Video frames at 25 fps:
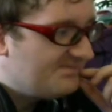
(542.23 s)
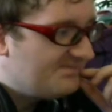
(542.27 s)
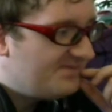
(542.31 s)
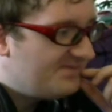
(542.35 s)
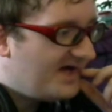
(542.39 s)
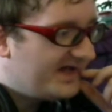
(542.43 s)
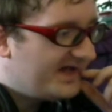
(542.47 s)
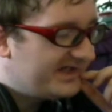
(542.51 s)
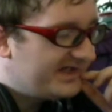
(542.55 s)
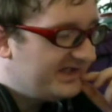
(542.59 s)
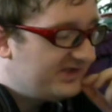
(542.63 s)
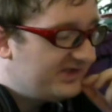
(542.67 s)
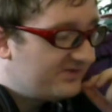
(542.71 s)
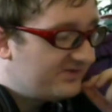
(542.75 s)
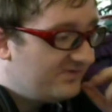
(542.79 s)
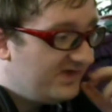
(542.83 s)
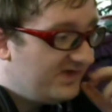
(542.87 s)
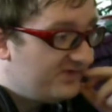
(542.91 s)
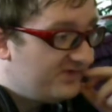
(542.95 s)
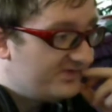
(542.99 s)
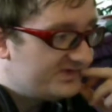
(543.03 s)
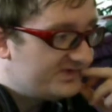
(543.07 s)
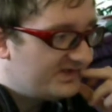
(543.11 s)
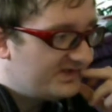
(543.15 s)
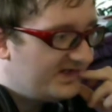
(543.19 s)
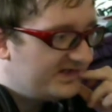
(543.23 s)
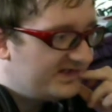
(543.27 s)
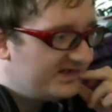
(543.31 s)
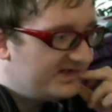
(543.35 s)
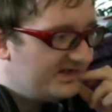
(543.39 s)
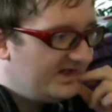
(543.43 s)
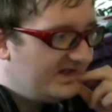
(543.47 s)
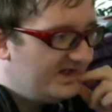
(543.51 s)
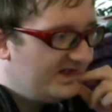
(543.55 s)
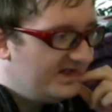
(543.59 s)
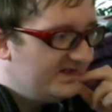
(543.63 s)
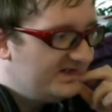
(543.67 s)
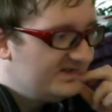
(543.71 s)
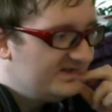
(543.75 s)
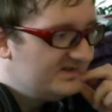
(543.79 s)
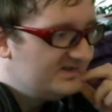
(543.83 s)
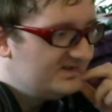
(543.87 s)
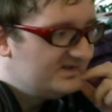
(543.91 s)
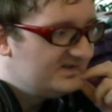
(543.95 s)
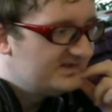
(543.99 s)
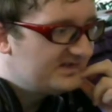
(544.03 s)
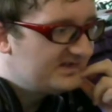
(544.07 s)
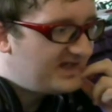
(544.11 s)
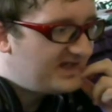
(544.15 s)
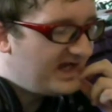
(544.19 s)
Pocky squeeze, which are like
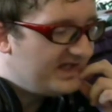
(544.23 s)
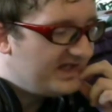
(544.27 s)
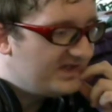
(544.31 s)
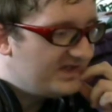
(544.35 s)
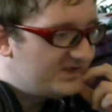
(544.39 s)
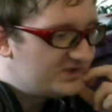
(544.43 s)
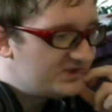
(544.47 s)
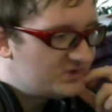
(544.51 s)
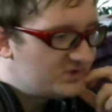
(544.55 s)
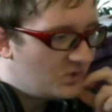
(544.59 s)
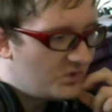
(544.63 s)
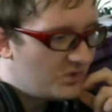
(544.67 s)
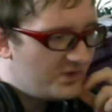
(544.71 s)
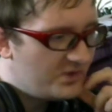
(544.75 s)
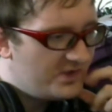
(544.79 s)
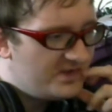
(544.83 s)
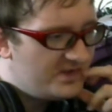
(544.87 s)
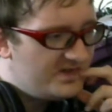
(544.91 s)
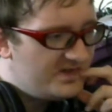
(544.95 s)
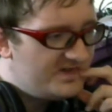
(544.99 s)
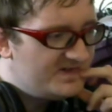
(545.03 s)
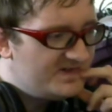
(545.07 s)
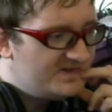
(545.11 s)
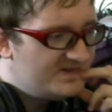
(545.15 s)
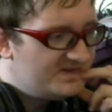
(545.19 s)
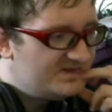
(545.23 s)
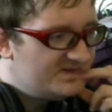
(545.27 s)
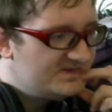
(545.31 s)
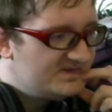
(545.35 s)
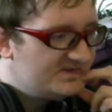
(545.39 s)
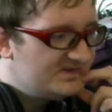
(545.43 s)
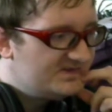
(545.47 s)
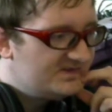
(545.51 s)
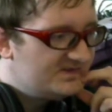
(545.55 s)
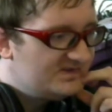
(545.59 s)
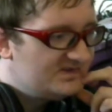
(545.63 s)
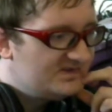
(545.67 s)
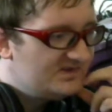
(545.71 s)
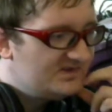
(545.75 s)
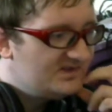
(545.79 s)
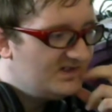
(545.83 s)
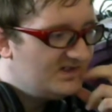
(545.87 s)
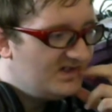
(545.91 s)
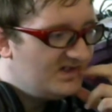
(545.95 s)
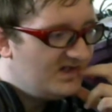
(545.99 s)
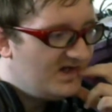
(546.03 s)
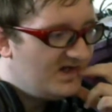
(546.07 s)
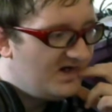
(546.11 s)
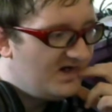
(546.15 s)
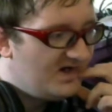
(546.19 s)
kind of shorter
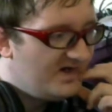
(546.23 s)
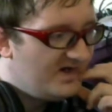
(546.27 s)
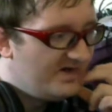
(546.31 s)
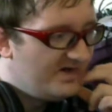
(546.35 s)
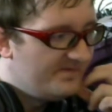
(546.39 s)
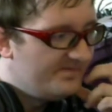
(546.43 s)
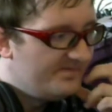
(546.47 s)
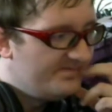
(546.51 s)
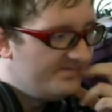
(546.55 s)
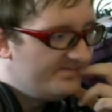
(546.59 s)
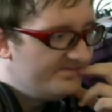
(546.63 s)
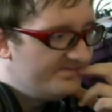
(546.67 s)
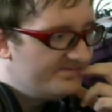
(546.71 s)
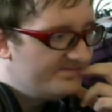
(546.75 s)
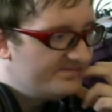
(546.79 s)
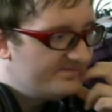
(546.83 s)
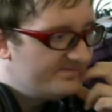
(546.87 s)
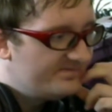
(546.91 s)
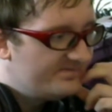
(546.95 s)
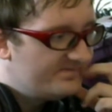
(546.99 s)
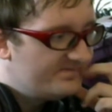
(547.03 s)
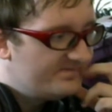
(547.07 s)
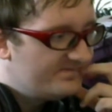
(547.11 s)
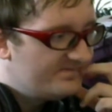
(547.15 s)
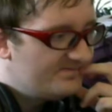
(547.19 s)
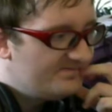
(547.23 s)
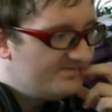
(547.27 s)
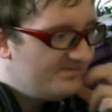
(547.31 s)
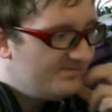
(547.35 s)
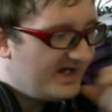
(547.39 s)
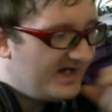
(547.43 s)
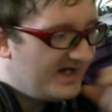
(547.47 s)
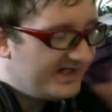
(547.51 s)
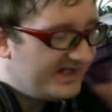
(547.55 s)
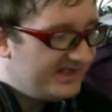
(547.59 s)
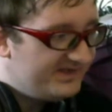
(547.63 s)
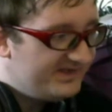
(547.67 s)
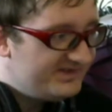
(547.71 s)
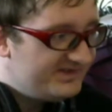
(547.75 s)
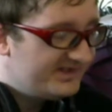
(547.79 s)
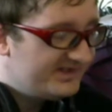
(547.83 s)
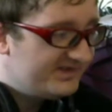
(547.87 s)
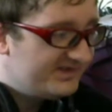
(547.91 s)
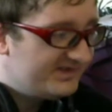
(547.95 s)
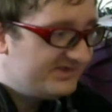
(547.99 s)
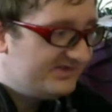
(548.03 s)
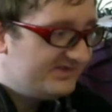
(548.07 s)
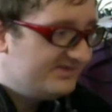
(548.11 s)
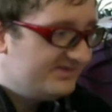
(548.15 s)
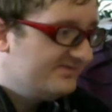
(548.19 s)
Pocky
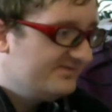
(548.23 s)
sticks.